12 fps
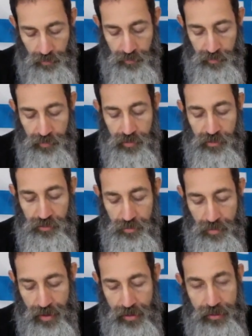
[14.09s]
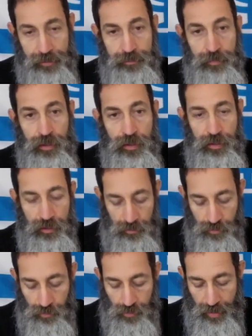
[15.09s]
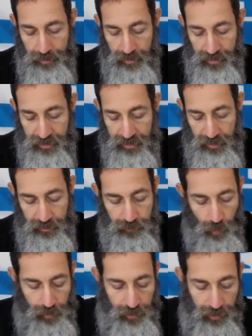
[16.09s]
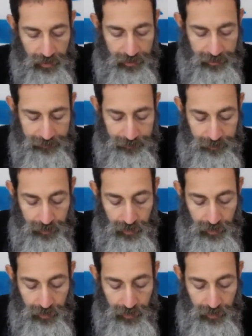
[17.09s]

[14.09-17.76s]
We're going to read the Shema in Deuteronomy six, four to nine.